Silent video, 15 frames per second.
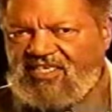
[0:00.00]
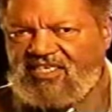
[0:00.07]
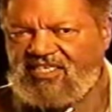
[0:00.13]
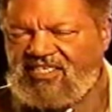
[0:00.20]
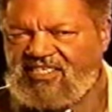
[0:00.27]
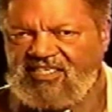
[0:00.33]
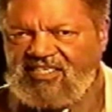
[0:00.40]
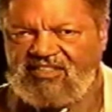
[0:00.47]

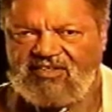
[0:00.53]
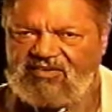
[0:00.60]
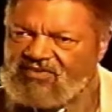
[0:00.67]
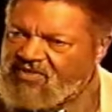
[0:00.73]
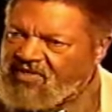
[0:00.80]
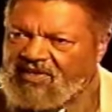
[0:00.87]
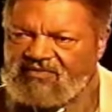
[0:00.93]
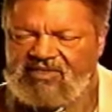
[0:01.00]
He said, no,
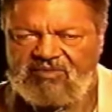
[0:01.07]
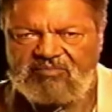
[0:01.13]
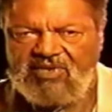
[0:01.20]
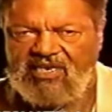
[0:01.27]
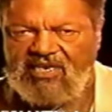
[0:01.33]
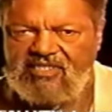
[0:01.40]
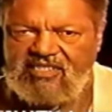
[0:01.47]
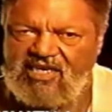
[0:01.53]
you have to
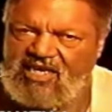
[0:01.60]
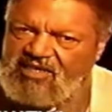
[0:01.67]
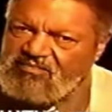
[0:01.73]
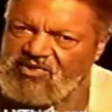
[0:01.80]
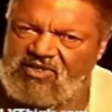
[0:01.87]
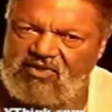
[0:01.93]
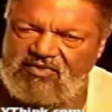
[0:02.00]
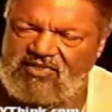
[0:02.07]
apologize
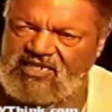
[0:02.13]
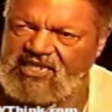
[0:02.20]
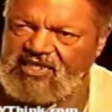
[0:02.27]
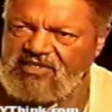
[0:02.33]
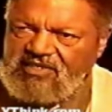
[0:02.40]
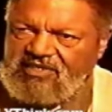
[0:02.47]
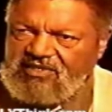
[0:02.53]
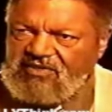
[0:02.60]
because
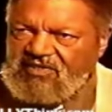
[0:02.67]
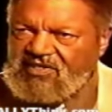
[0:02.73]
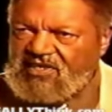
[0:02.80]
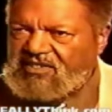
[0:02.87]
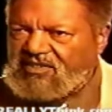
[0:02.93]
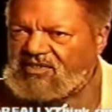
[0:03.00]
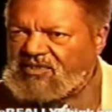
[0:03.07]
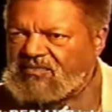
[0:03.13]
they're
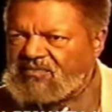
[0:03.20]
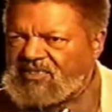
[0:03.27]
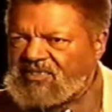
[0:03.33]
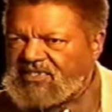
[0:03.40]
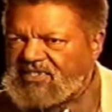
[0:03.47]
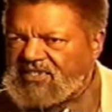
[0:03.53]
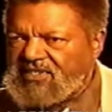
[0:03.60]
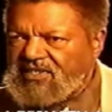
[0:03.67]
associating you
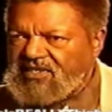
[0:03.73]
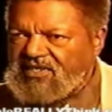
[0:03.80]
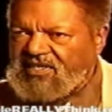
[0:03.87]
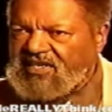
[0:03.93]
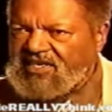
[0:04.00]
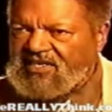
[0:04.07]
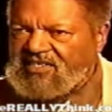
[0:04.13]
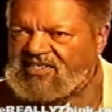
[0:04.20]
with the
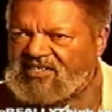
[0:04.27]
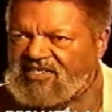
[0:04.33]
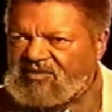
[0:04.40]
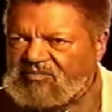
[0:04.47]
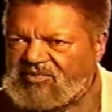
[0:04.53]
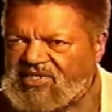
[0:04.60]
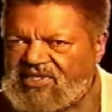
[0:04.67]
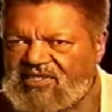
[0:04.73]

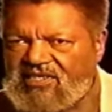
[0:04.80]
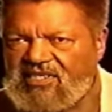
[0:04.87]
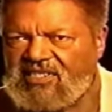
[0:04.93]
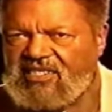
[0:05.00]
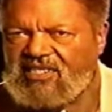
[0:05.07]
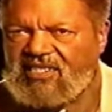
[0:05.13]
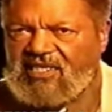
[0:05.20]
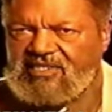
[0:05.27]
NAACP.
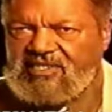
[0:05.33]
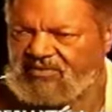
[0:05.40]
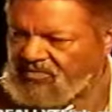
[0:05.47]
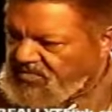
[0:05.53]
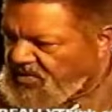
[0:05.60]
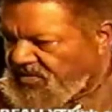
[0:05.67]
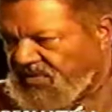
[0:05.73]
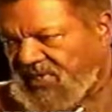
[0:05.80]
I said,
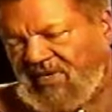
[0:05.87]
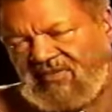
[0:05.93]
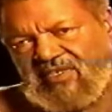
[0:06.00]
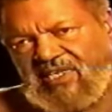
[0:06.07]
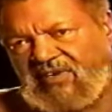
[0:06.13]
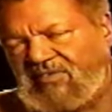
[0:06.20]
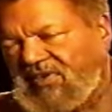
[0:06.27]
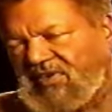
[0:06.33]
well, when I
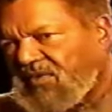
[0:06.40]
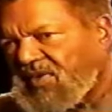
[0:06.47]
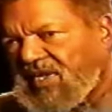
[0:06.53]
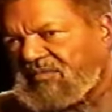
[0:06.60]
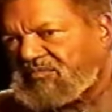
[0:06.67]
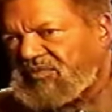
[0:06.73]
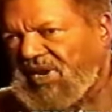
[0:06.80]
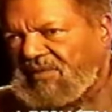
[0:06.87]
was having all
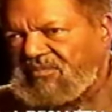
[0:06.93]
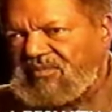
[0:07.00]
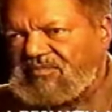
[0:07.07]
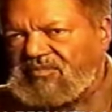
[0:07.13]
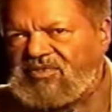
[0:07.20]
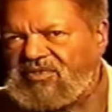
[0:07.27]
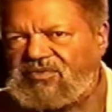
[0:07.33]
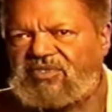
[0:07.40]
that
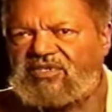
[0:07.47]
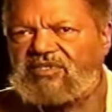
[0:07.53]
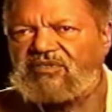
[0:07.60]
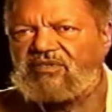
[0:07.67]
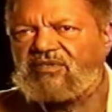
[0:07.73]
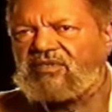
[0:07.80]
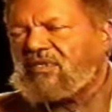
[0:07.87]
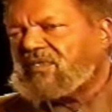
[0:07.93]
problem, you
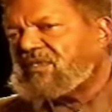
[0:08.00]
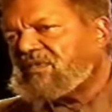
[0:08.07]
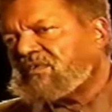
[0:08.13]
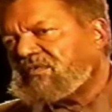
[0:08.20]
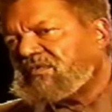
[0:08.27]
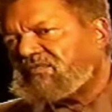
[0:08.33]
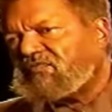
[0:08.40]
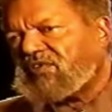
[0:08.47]
didn't
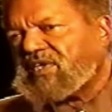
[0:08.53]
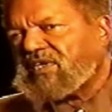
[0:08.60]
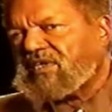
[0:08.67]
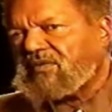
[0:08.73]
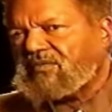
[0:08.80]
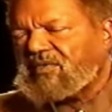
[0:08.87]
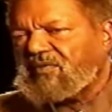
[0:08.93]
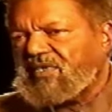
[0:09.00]
feel
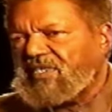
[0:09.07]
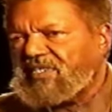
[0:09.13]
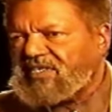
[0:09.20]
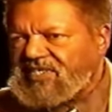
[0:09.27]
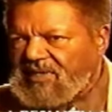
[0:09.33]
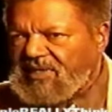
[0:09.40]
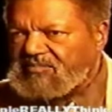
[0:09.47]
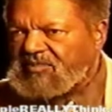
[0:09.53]
that we were
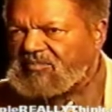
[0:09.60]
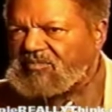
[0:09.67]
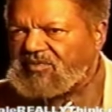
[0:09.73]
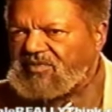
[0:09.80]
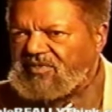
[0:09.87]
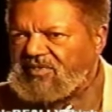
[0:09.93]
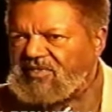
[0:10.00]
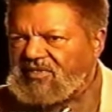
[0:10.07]
inseparable.